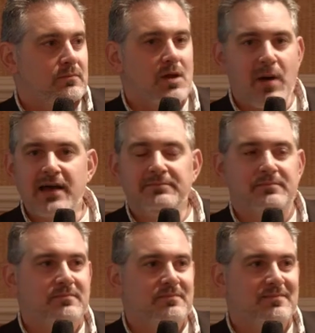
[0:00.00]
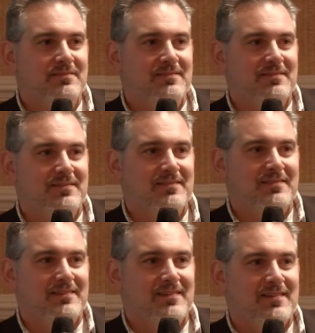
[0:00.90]
Come on.
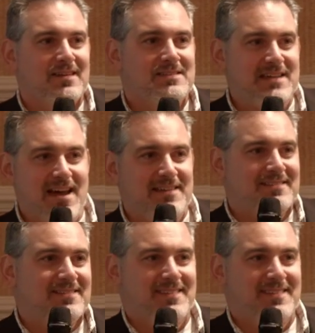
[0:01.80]
Dun,